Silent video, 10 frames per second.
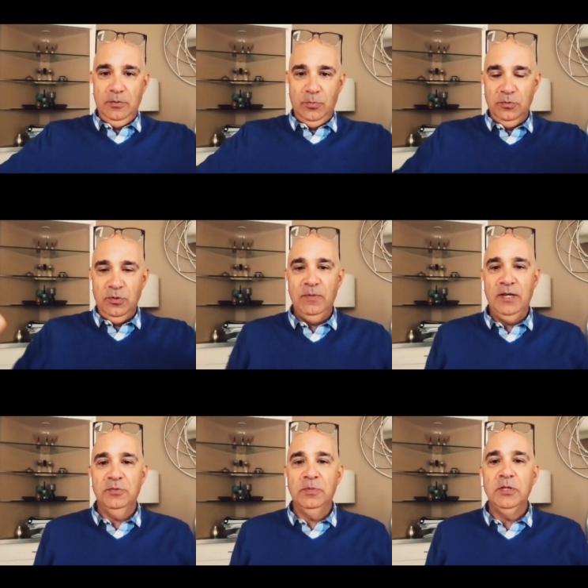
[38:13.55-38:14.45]
The ones that we've
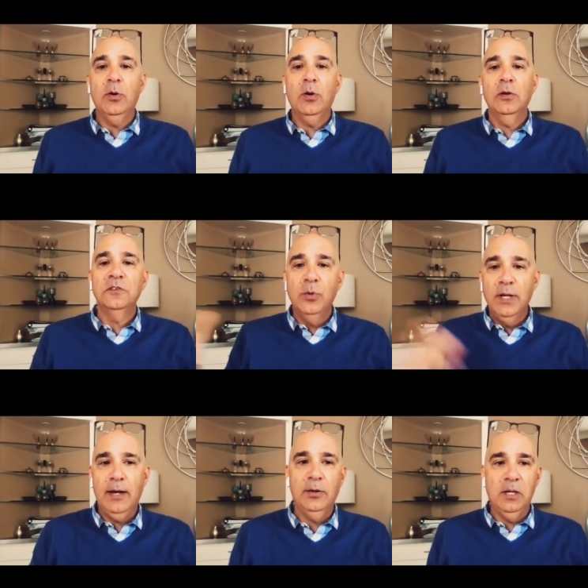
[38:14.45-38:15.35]
mentioned, but you also
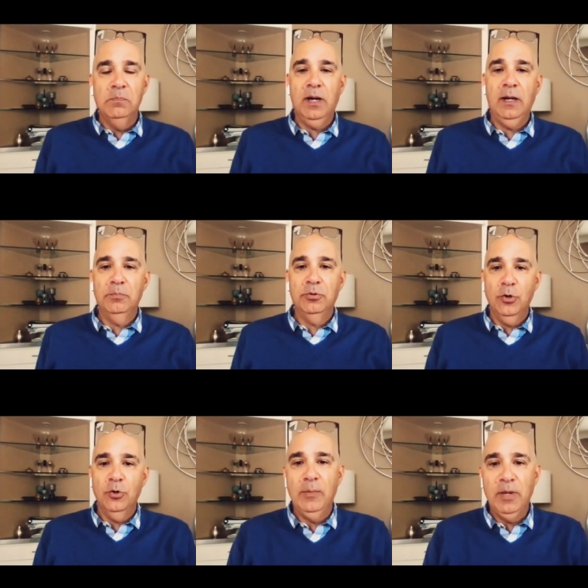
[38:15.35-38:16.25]
went out and bought
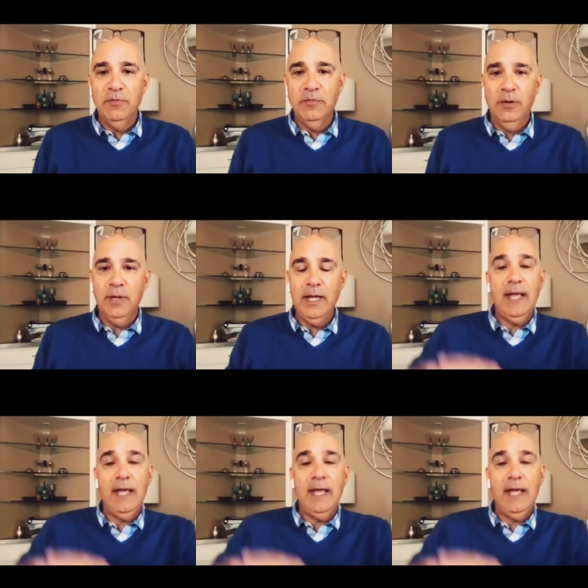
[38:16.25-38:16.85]
programming from